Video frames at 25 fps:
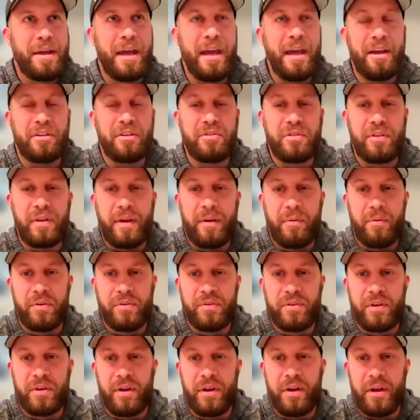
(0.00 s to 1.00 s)
it
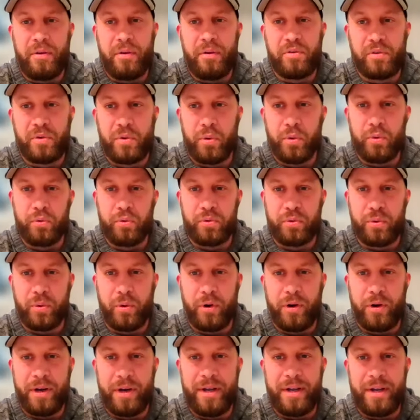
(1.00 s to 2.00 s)
was a cool
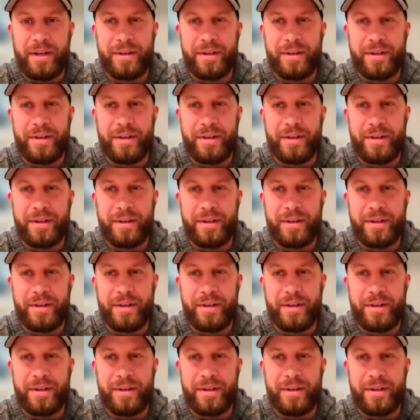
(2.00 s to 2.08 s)
story.